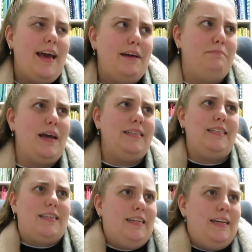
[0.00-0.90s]
Yeah,
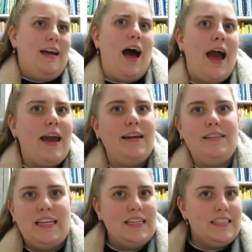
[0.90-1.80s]
basically, I
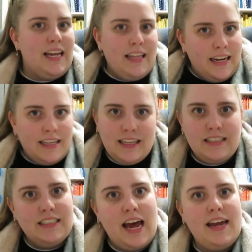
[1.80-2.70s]
didn't sell
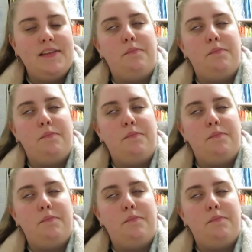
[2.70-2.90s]
anything today at